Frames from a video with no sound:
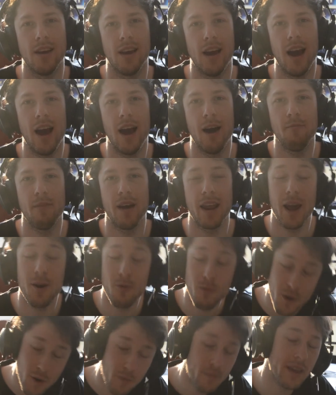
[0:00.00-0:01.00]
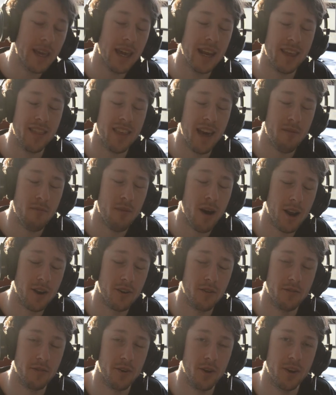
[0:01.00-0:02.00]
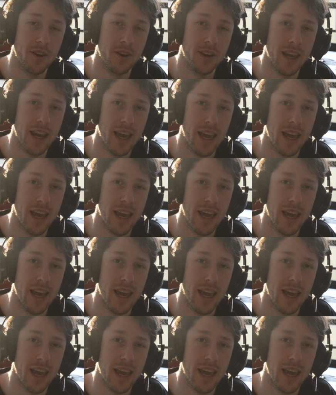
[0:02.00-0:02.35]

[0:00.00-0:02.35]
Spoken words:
And I will be getting that microphone